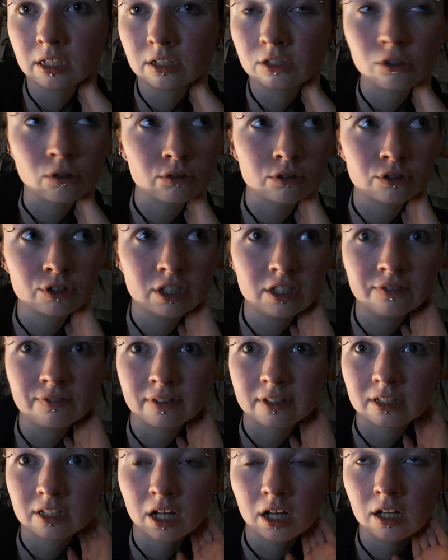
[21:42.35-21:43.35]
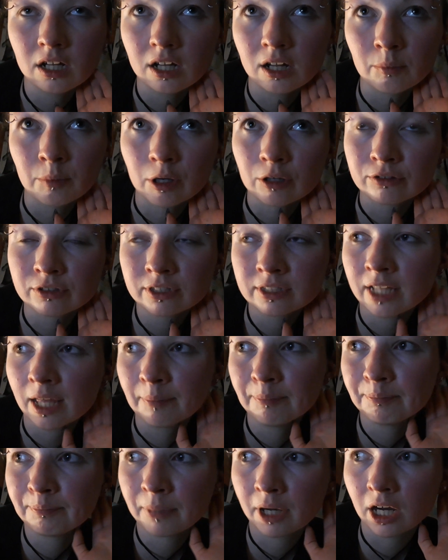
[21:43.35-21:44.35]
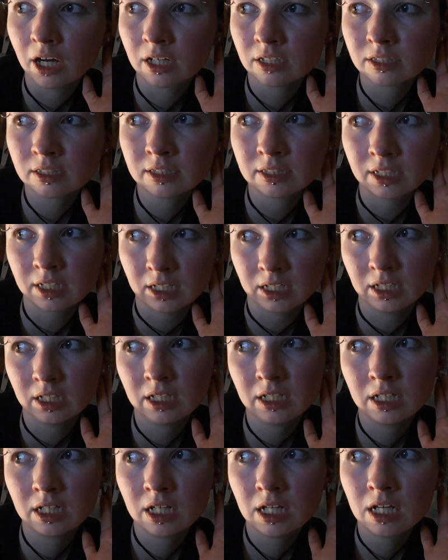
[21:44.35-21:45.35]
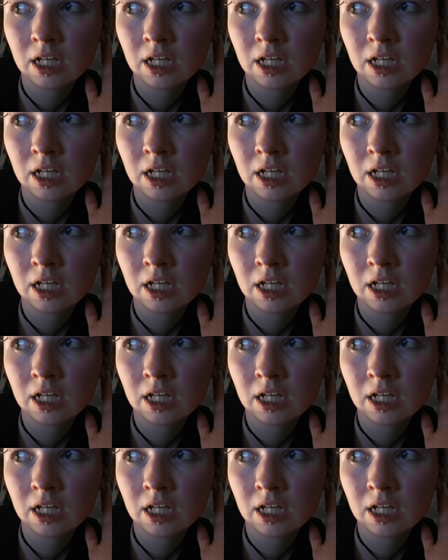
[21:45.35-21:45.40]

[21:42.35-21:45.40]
no, not even, about 3:10,